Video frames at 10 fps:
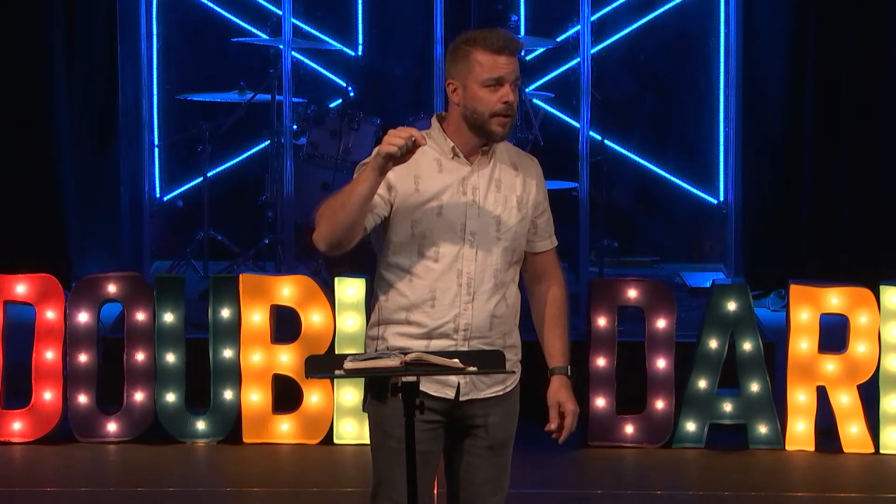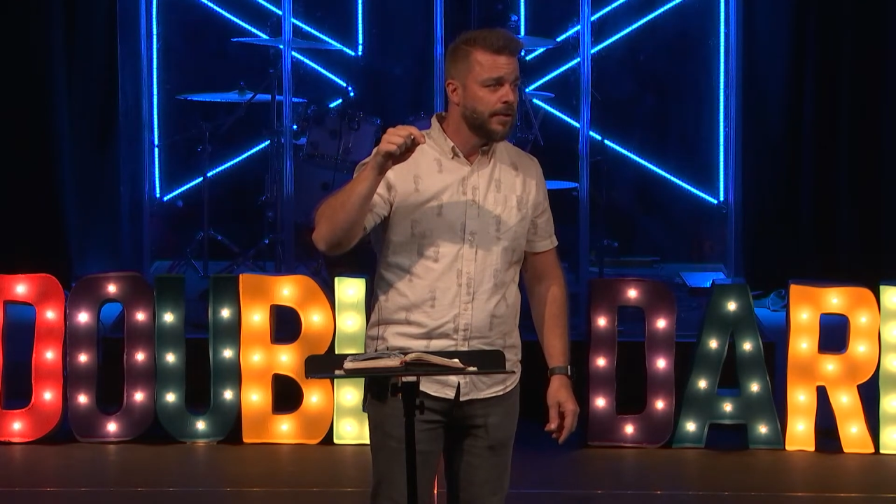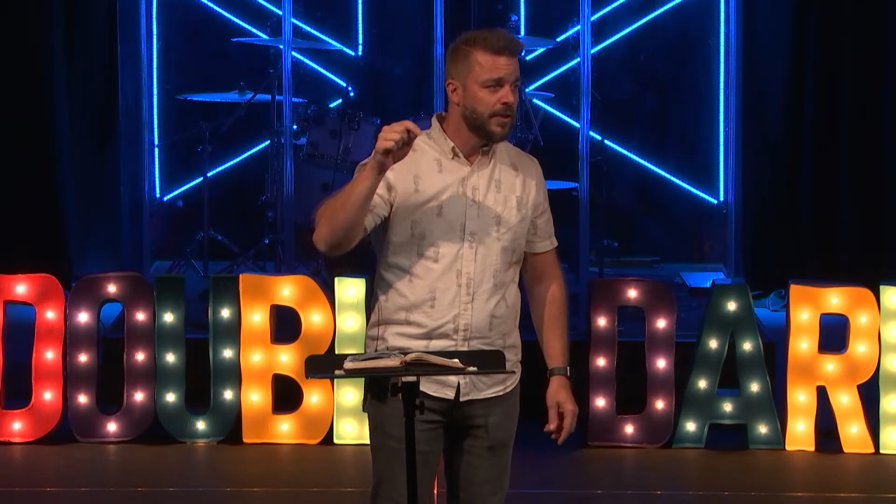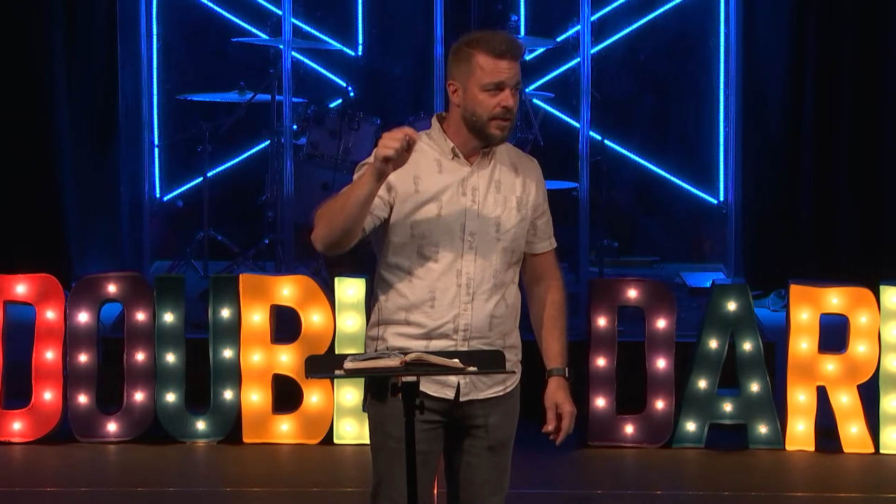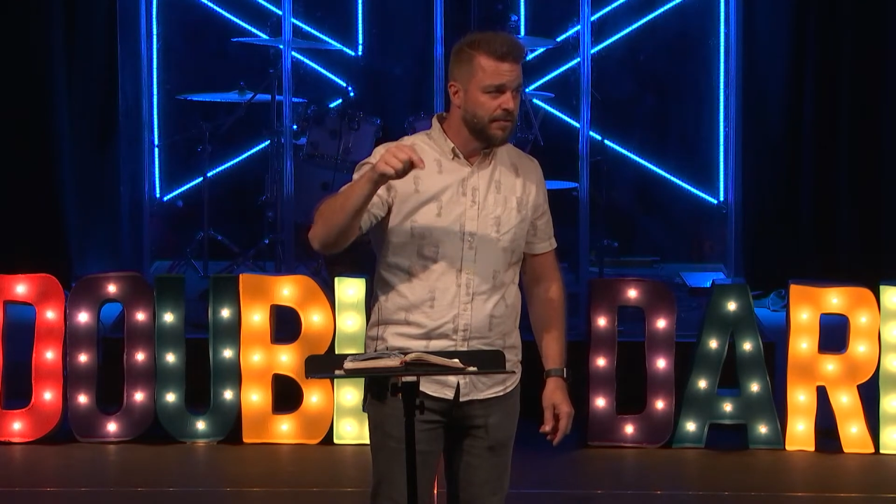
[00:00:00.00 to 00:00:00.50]

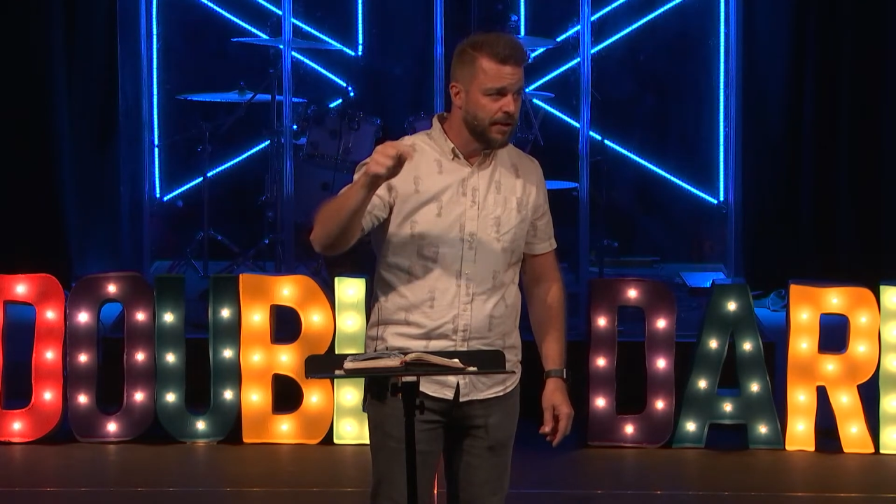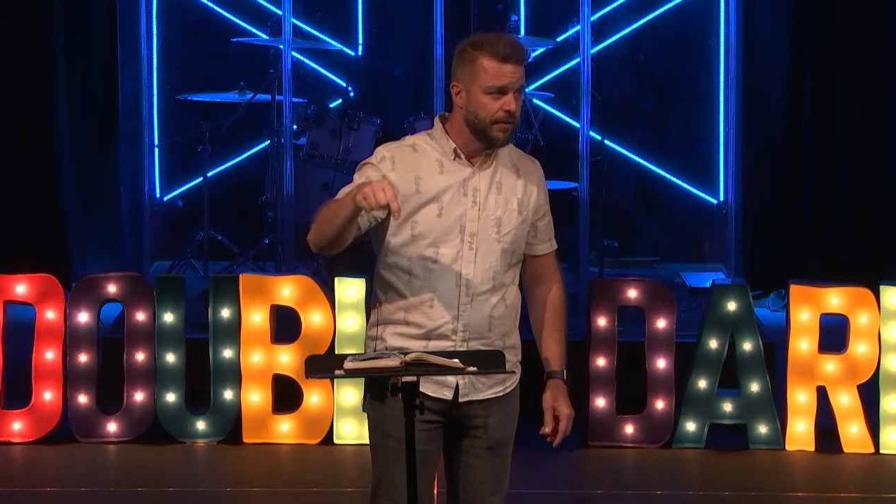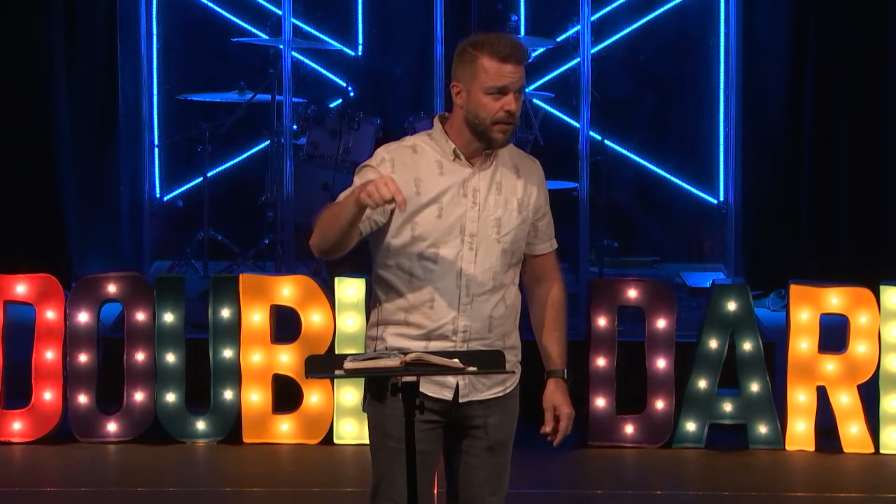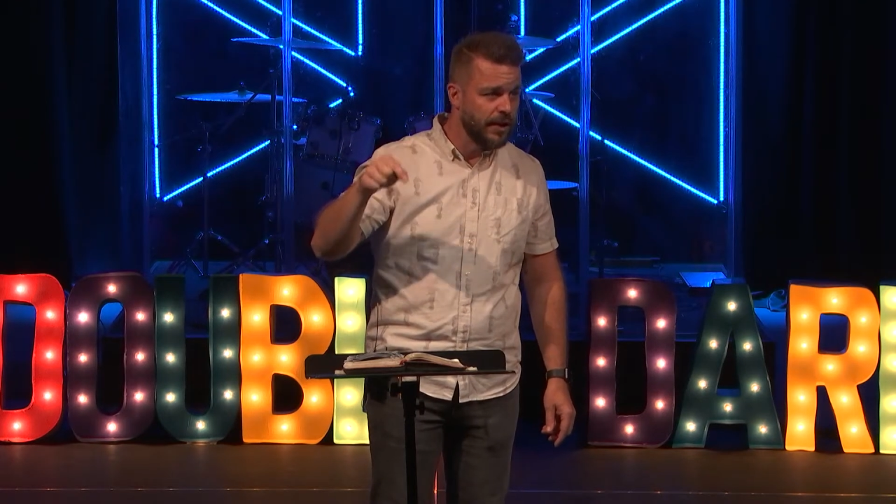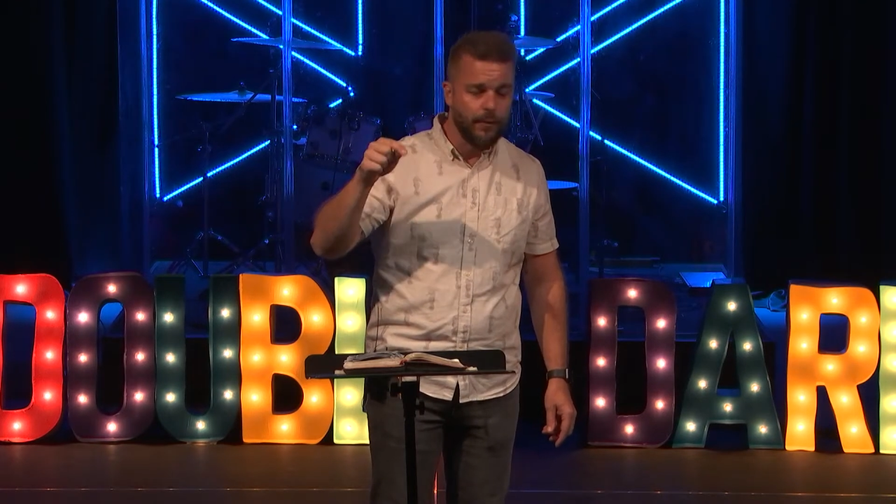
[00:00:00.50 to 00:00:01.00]
to live
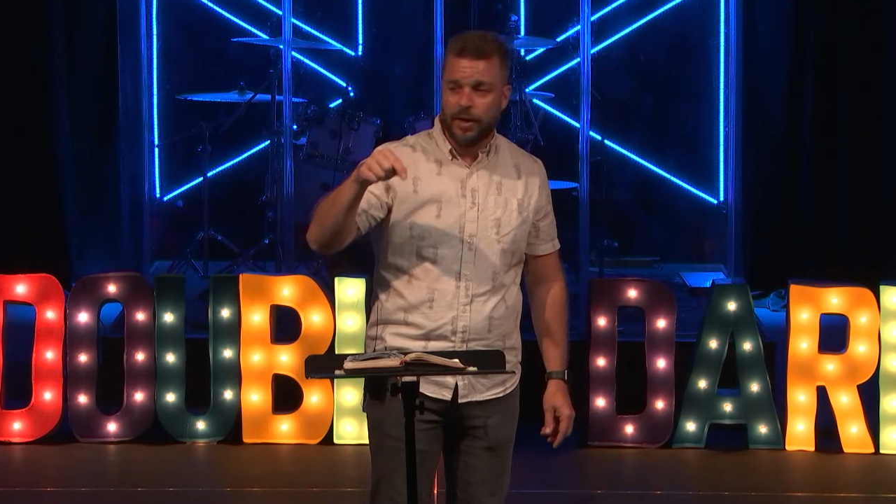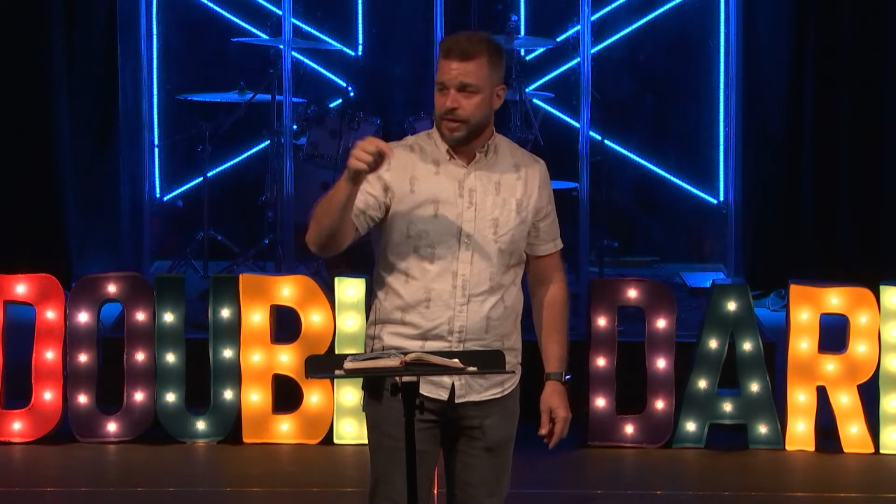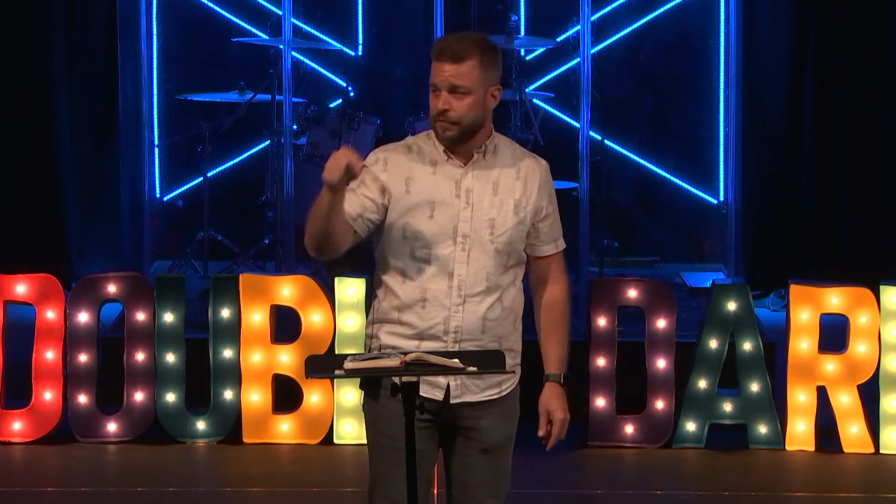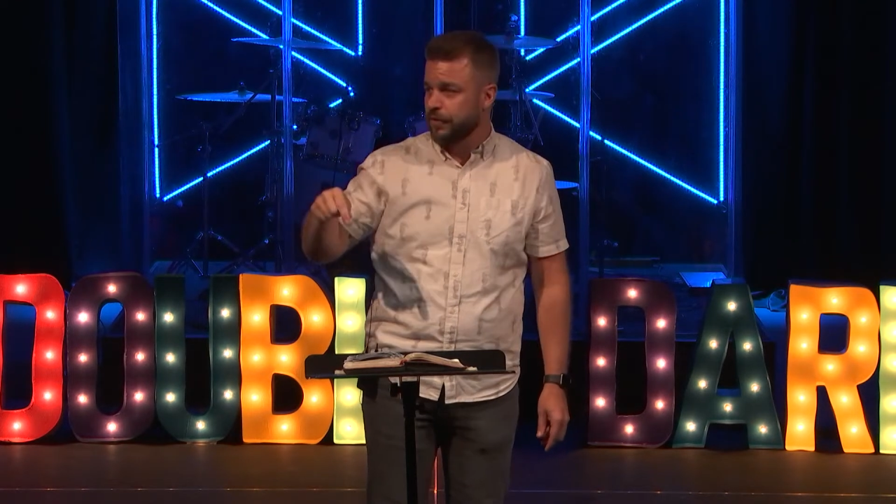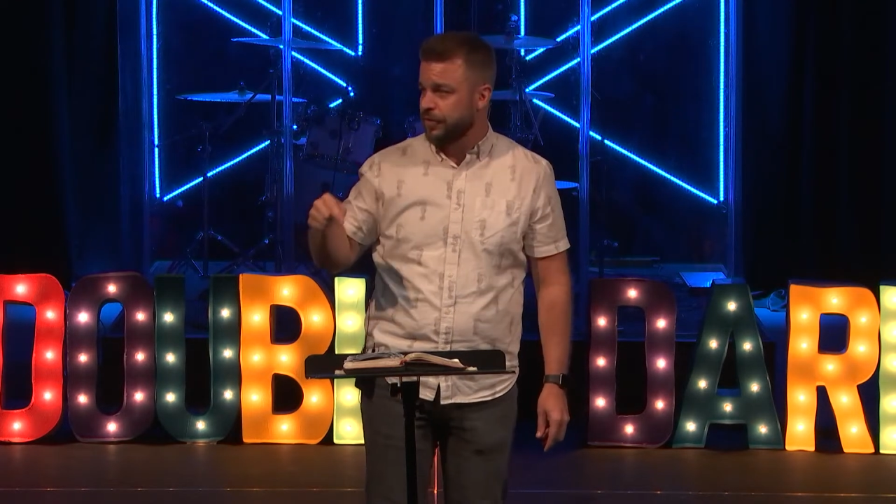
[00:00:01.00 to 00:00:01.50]
differently, what
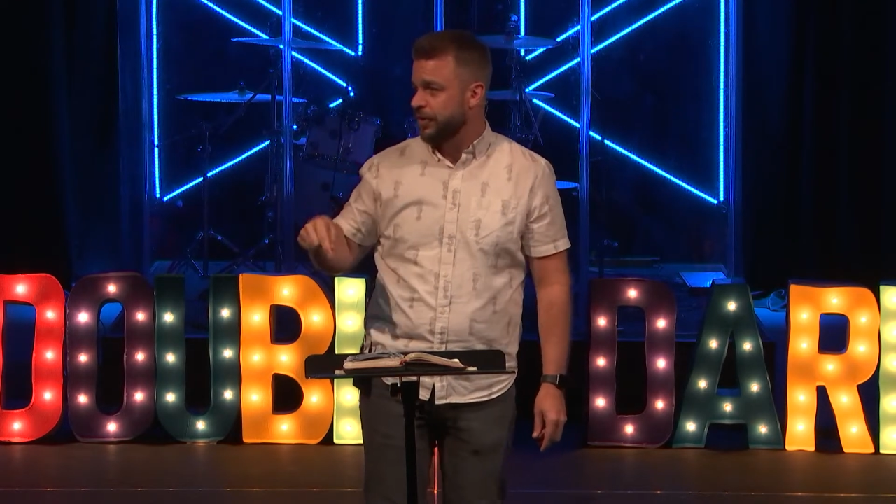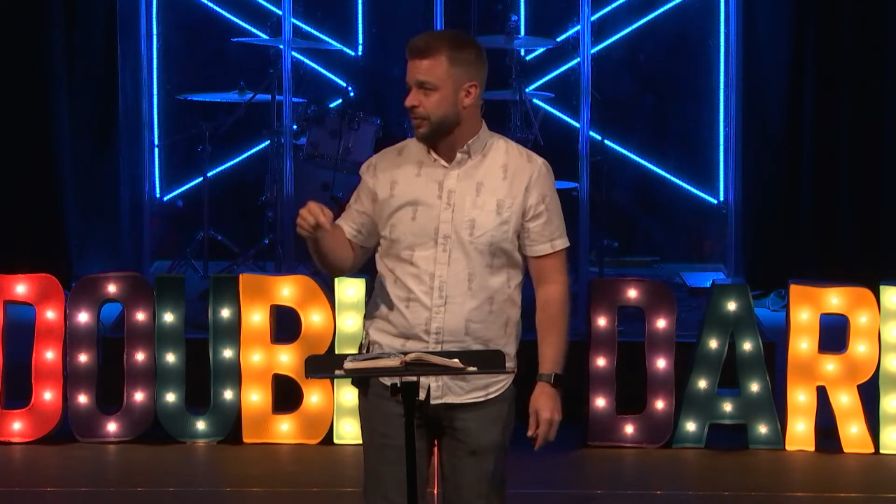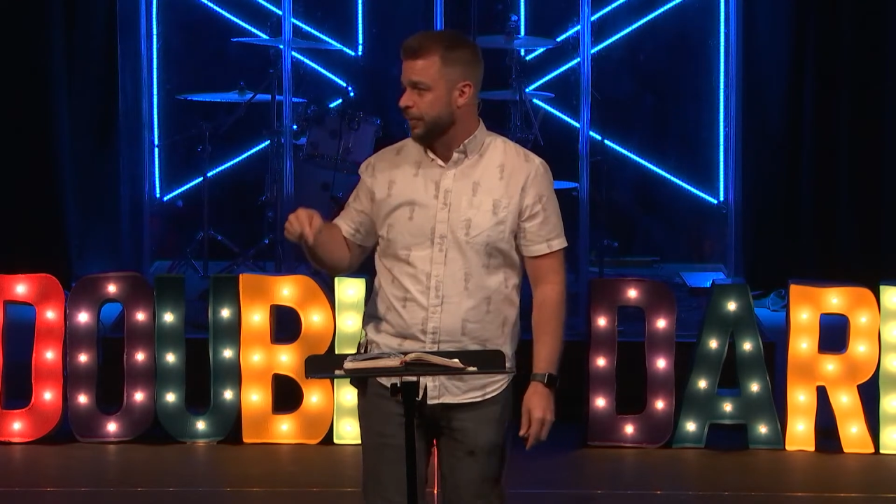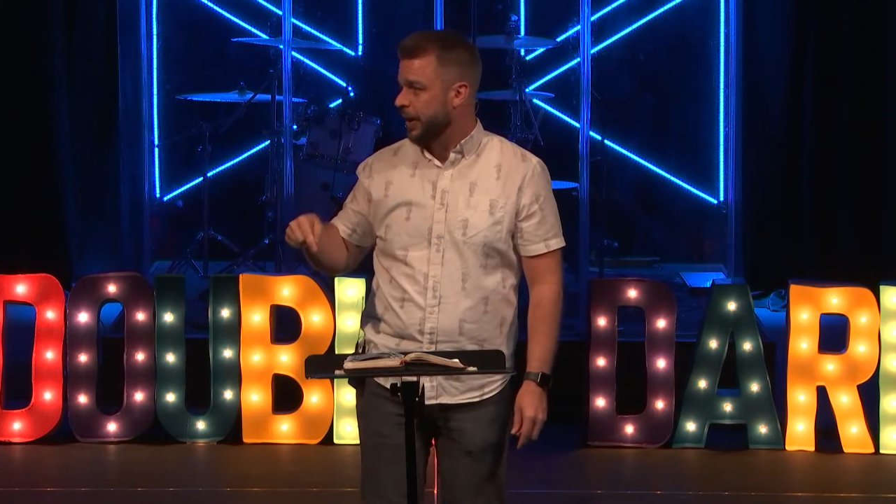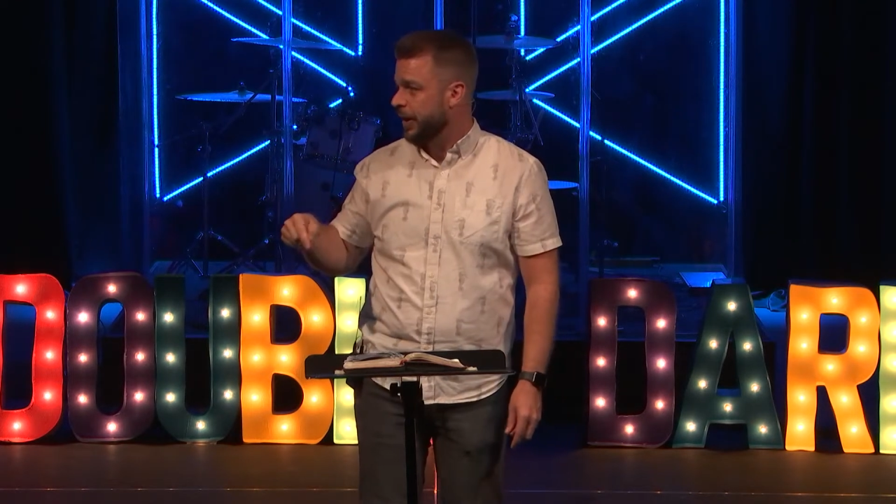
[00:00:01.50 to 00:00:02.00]
difference does
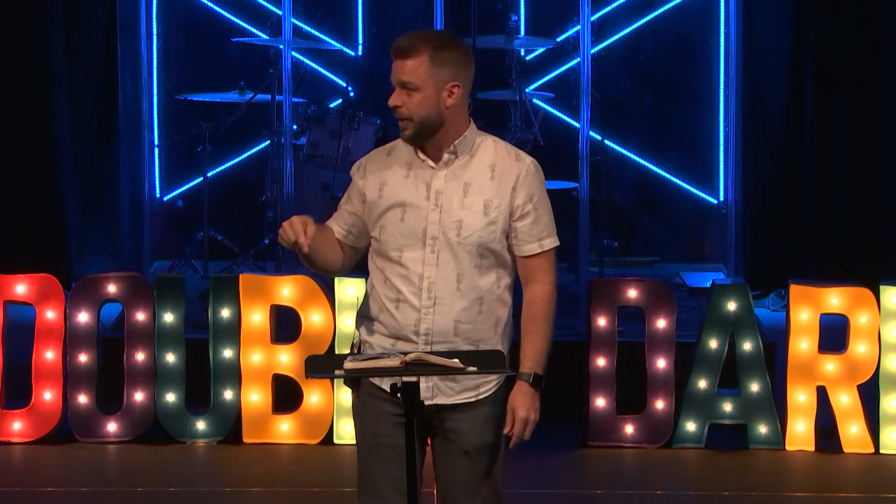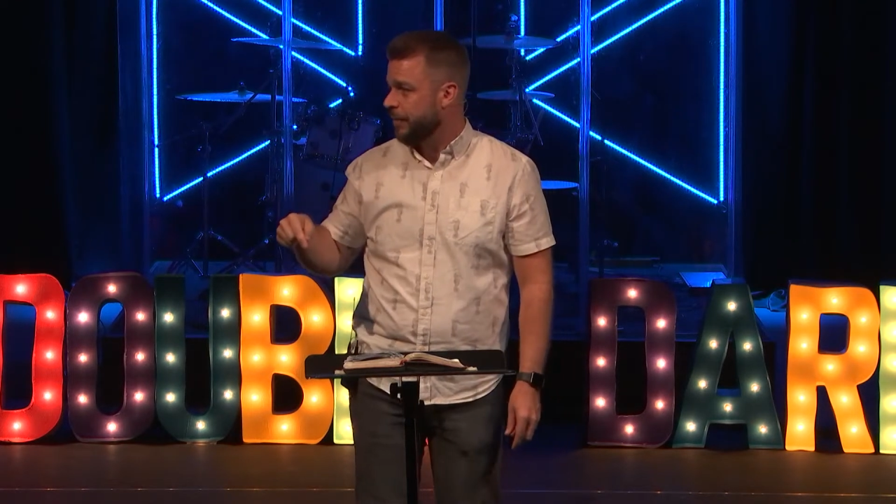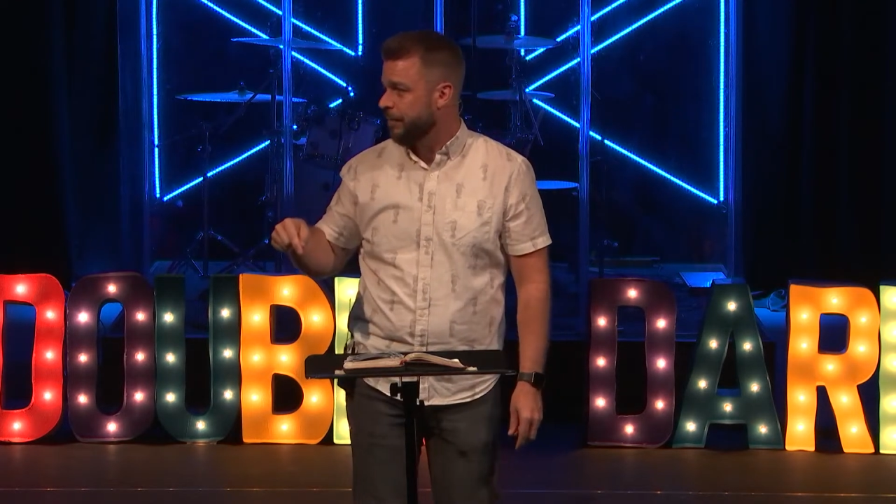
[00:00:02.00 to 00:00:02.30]
it make?